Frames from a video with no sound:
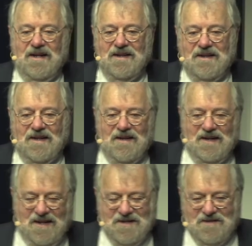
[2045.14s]
in, the,
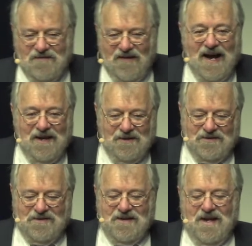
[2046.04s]
in his
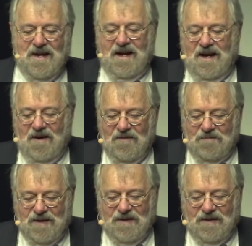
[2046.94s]
files
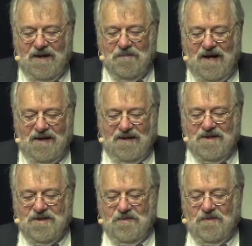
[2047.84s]
of Bill and
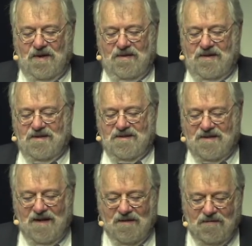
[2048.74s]
Monica. She would wear
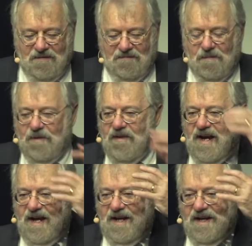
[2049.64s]
this uh,
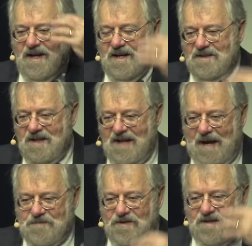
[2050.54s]
beret to
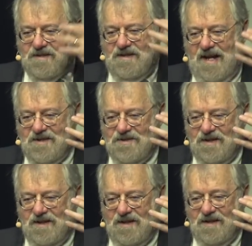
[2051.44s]
capture his
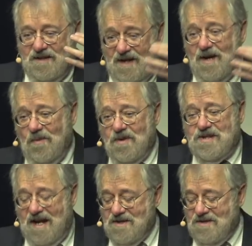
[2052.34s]
attention,
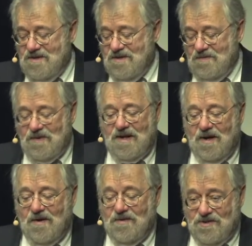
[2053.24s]
which, as we
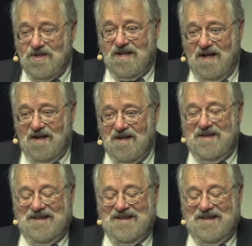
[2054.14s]
know, she did.